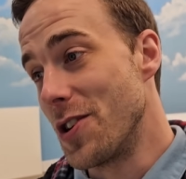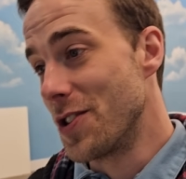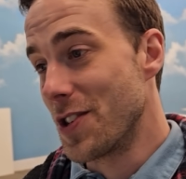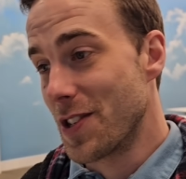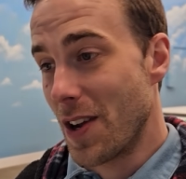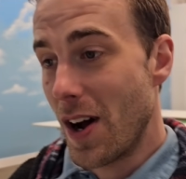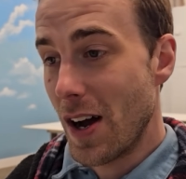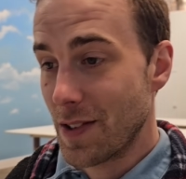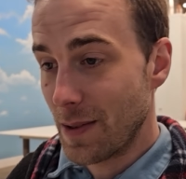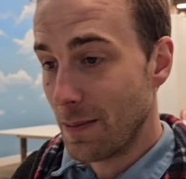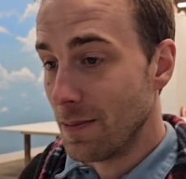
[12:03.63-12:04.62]
She's just
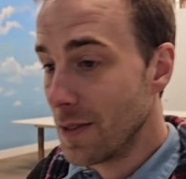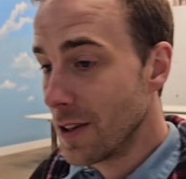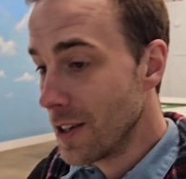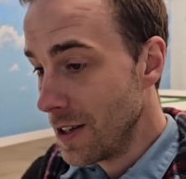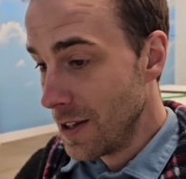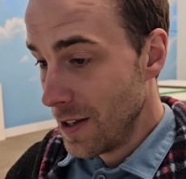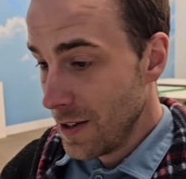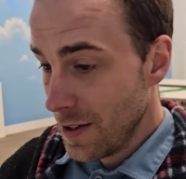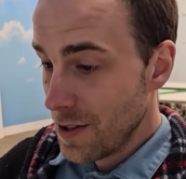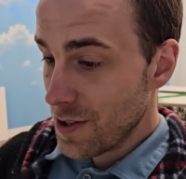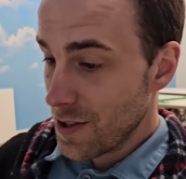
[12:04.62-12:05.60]
awesome.
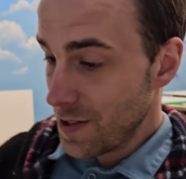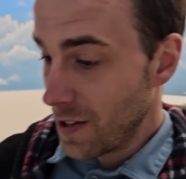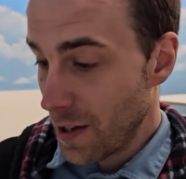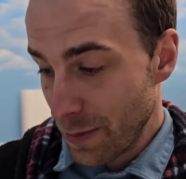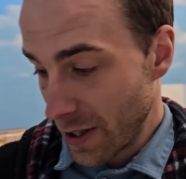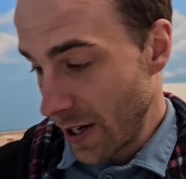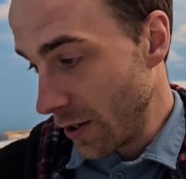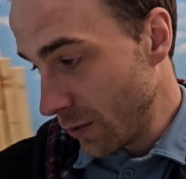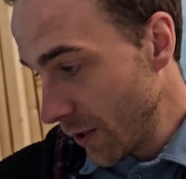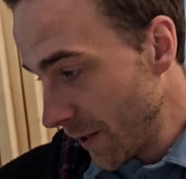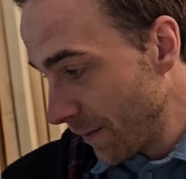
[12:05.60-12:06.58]
She's letting me get
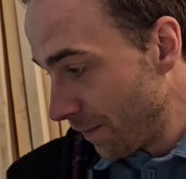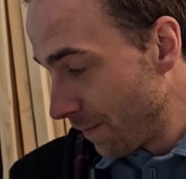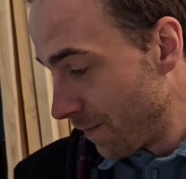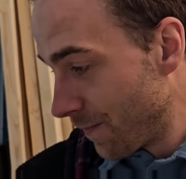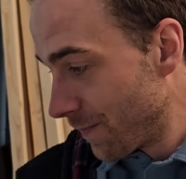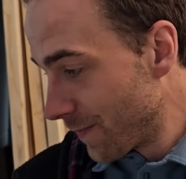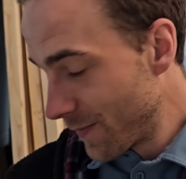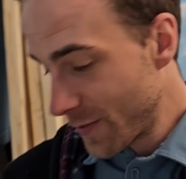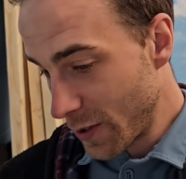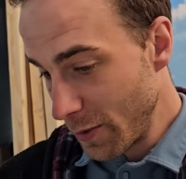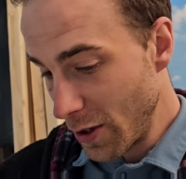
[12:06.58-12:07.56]
away.
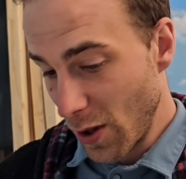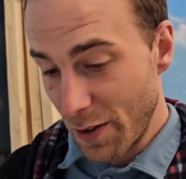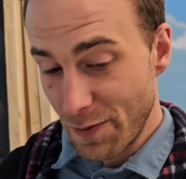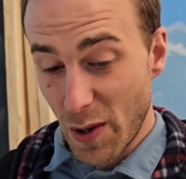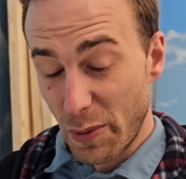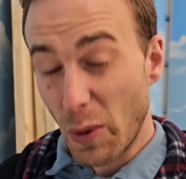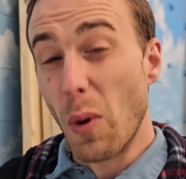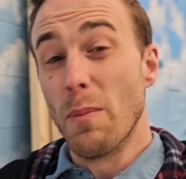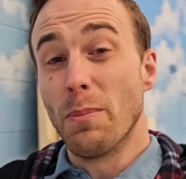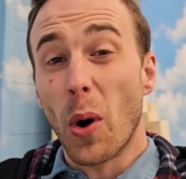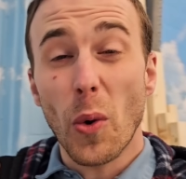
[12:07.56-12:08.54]
It's gonna be a lot of fun. We're
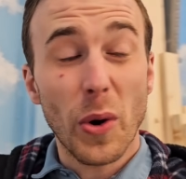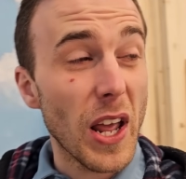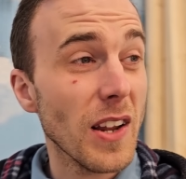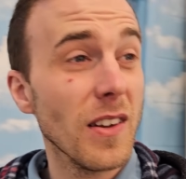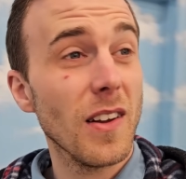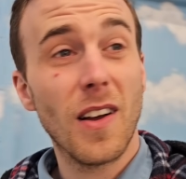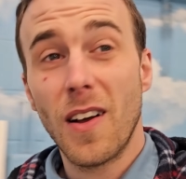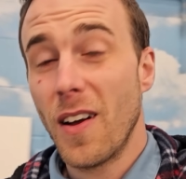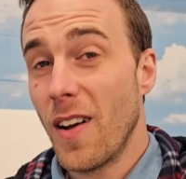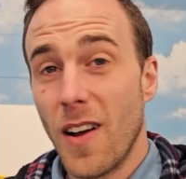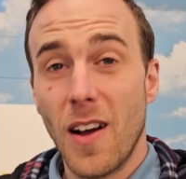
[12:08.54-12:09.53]
going boating,
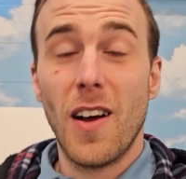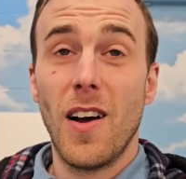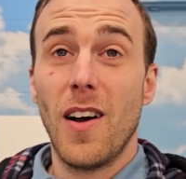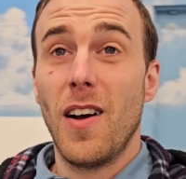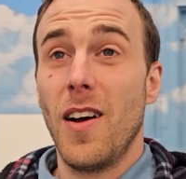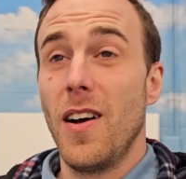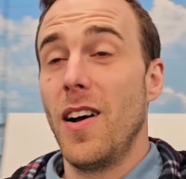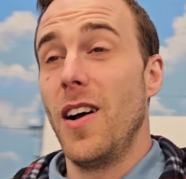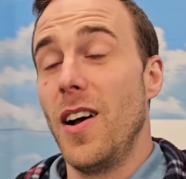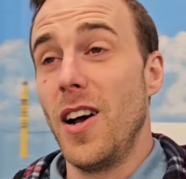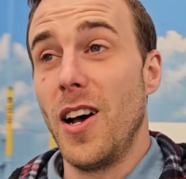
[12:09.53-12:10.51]

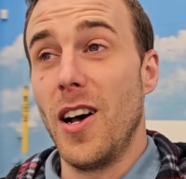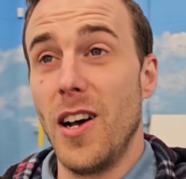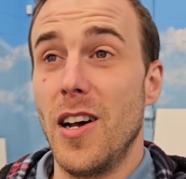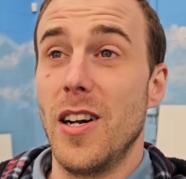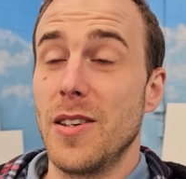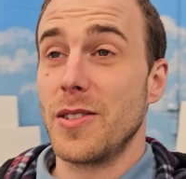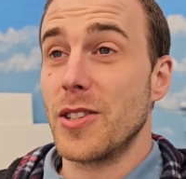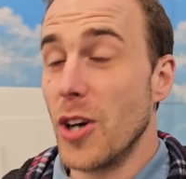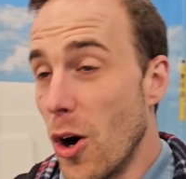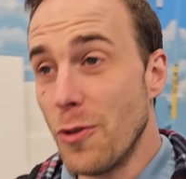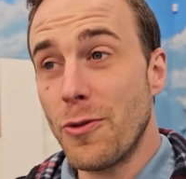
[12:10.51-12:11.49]
uh,
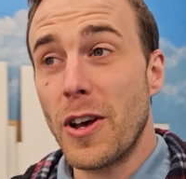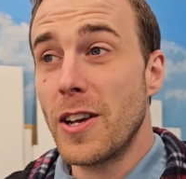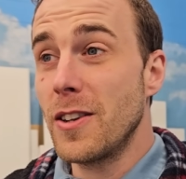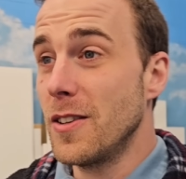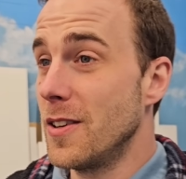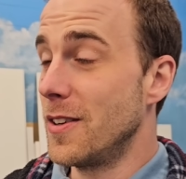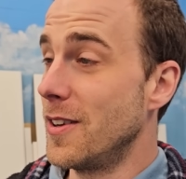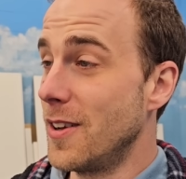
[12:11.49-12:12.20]
golfing.